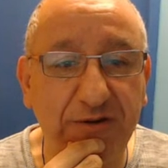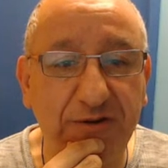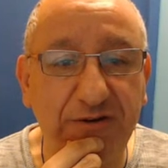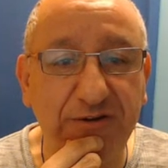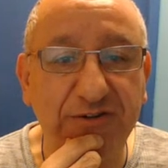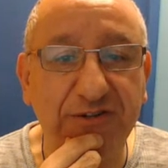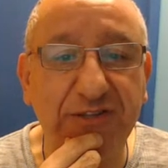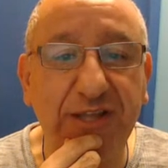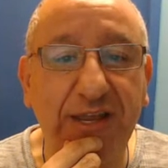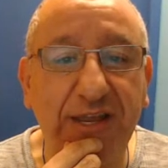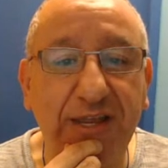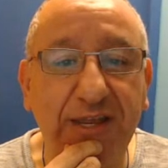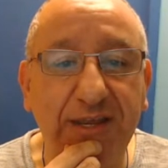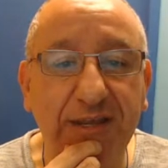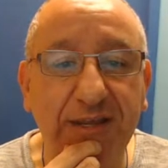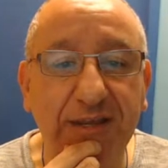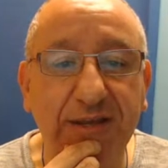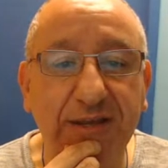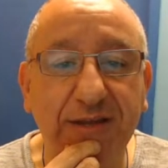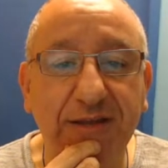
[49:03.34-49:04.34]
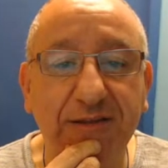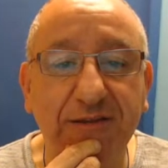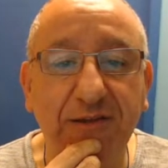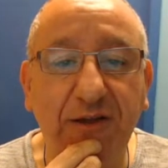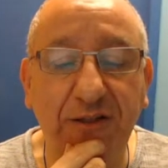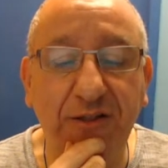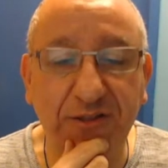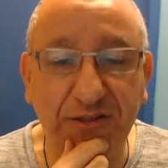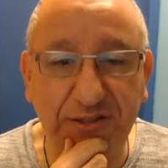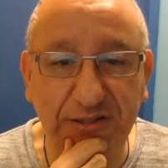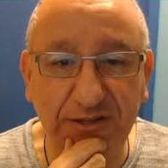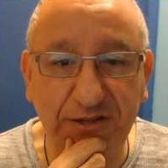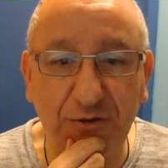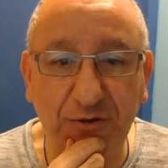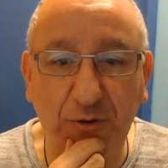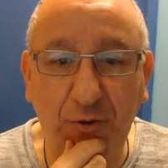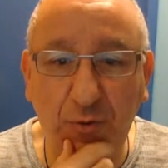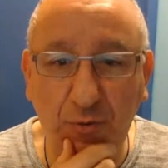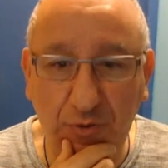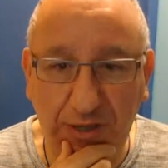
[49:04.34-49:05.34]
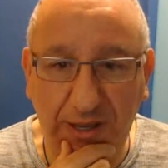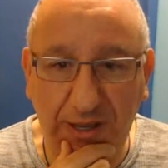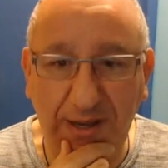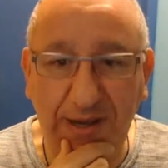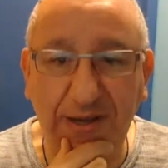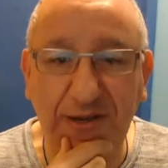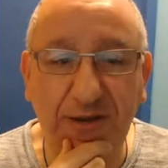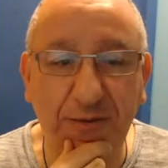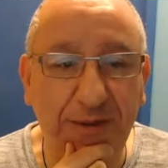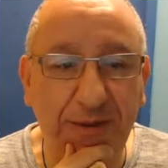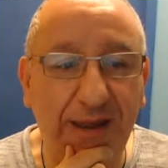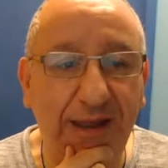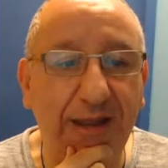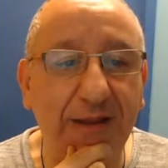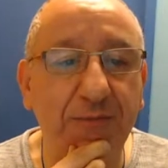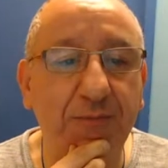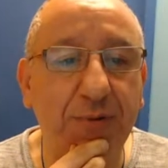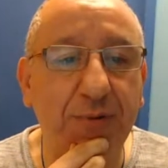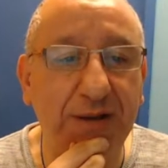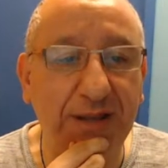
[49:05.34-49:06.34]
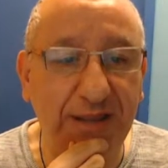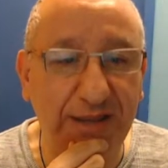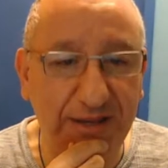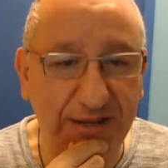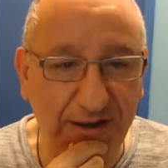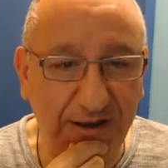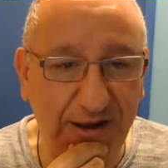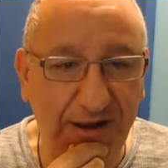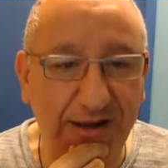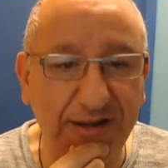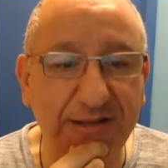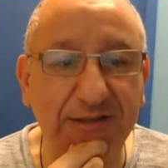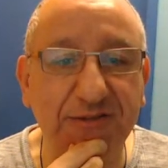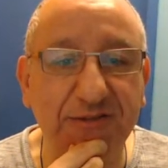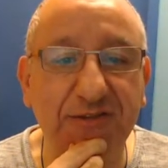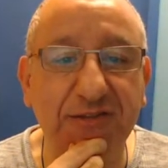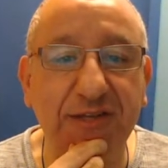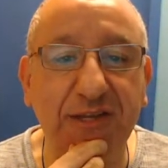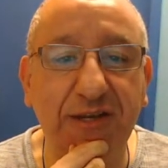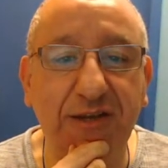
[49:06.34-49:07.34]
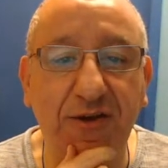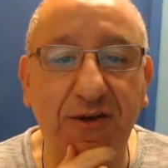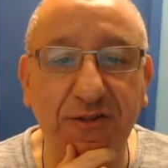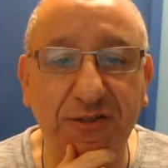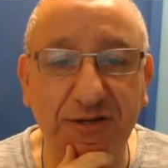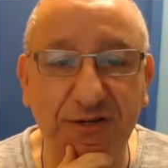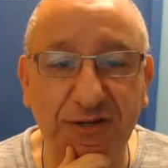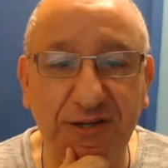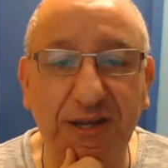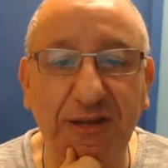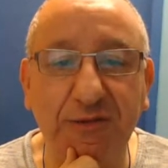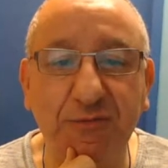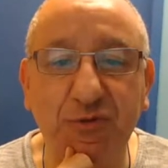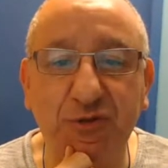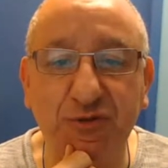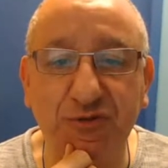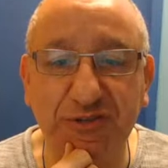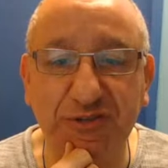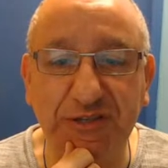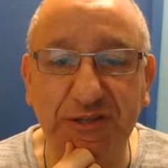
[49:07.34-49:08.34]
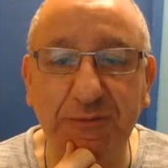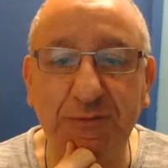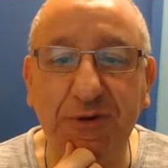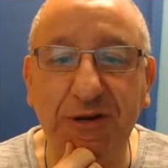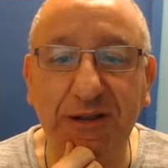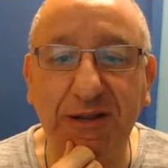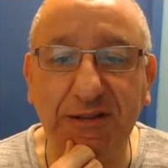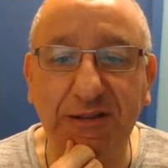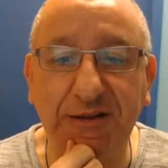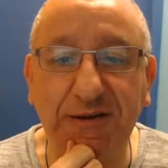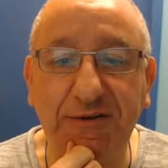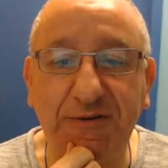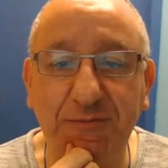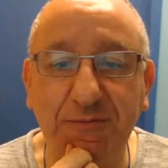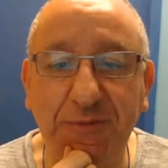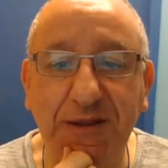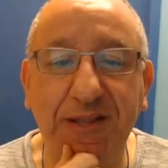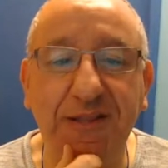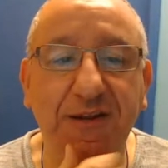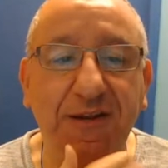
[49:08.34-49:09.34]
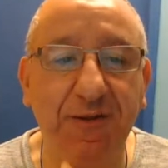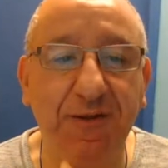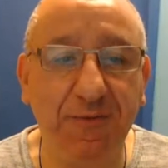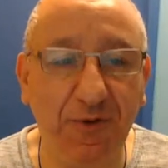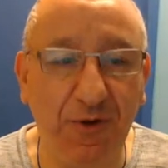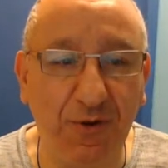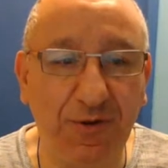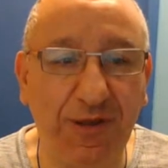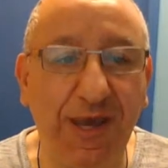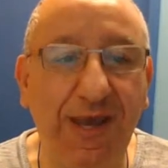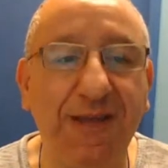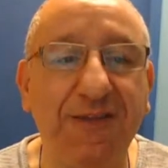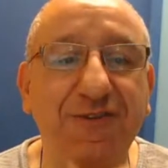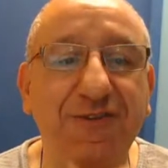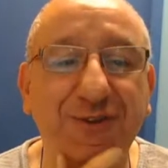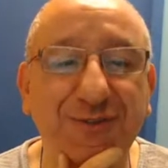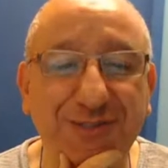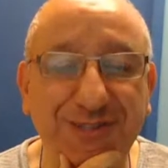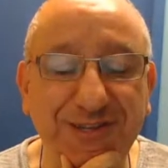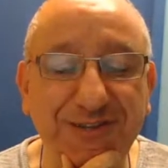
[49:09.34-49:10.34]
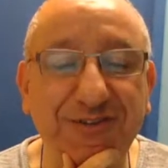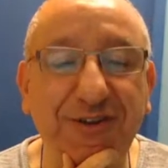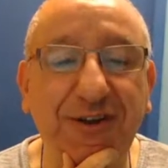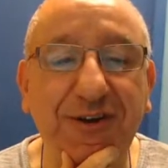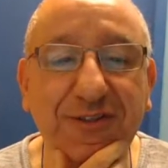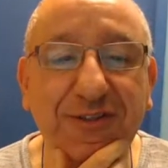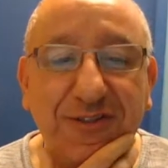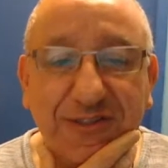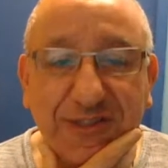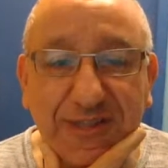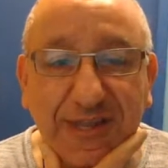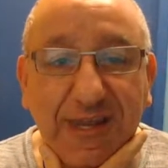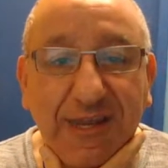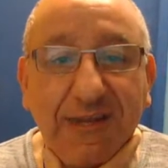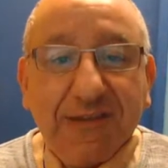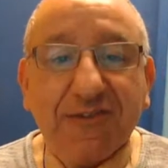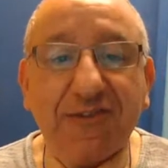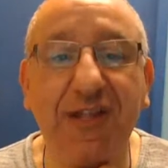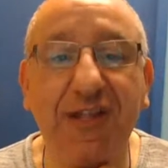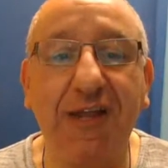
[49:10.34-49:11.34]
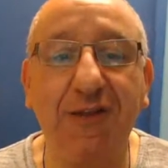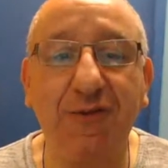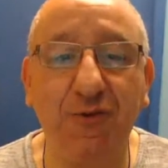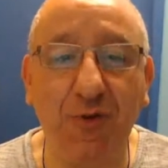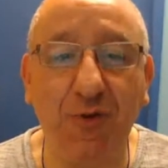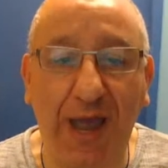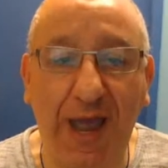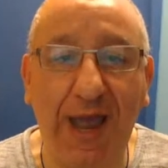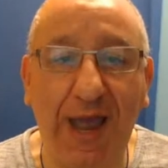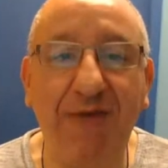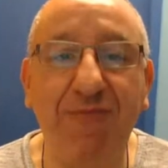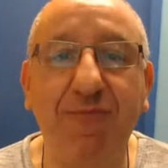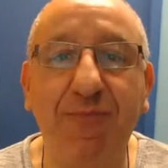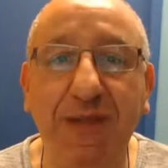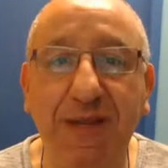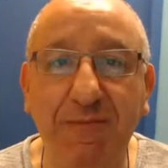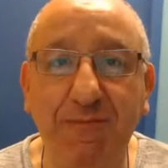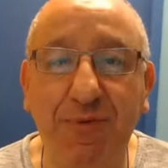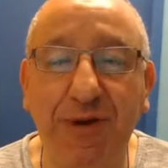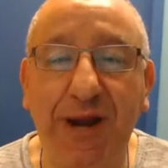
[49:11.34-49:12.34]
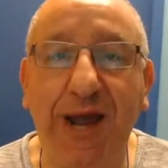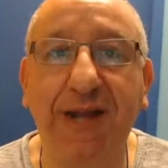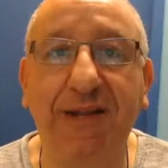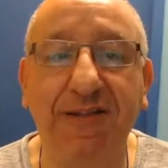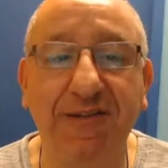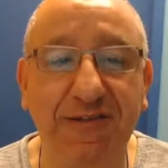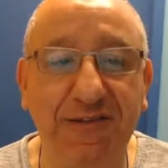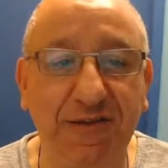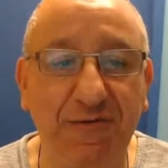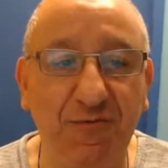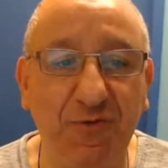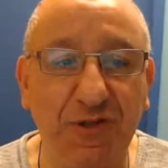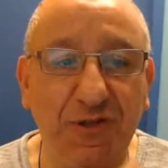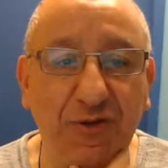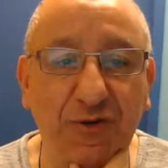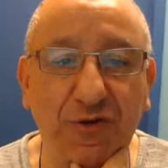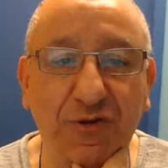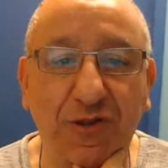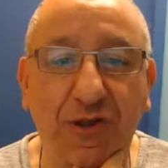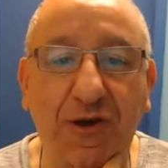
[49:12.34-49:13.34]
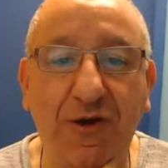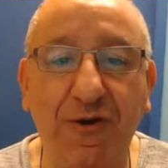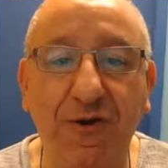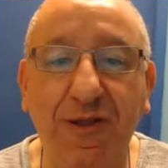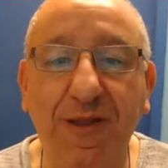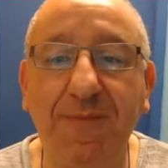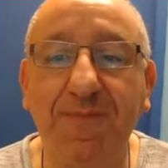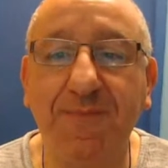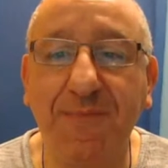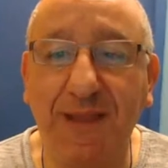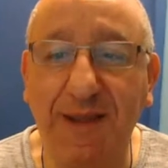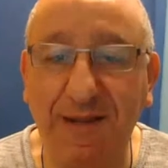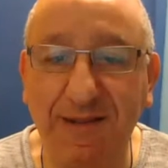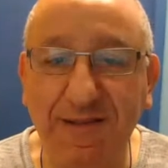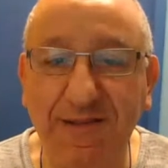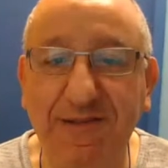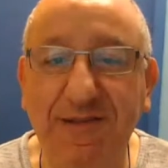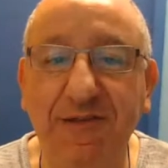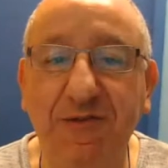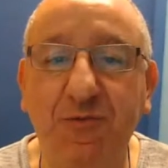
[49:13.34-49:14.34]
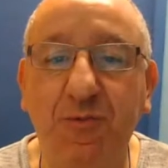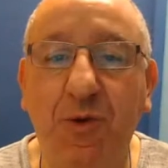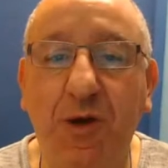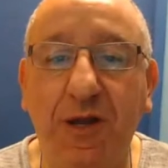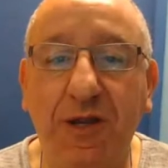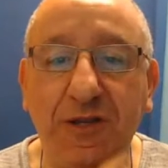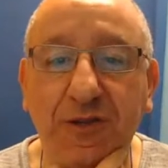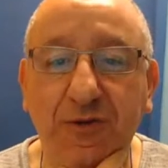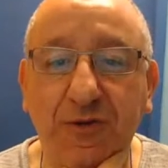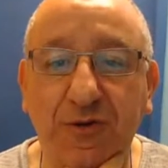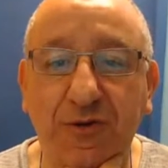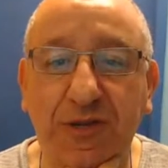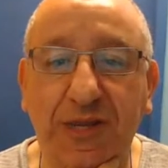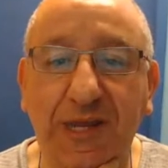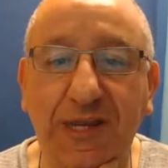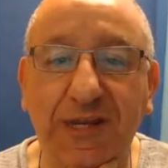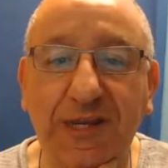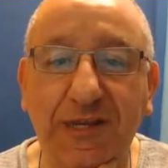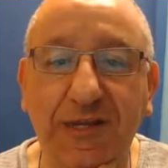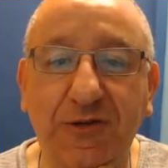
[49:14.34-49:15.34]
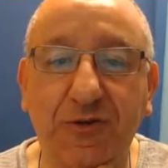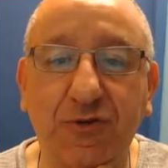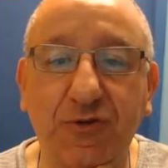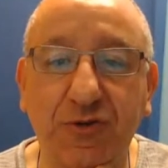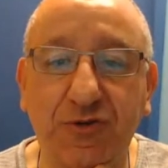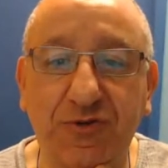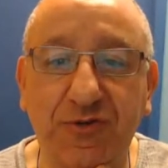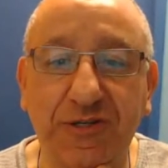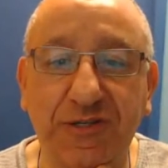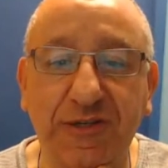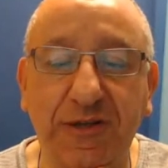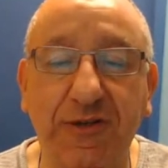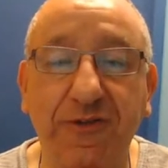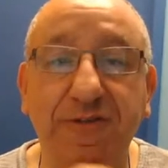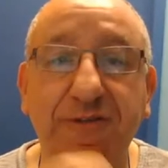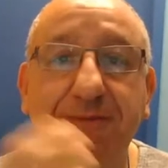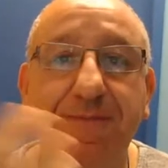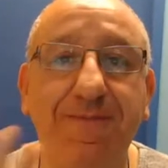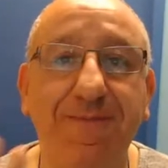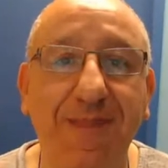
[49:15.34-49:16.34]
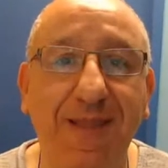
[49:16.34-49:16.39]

her staying until OK command, playing hide and seek, other games to simulate her mentally. Okay, so these are the things that you have been practicing with your dog, and this is why you're getting good results.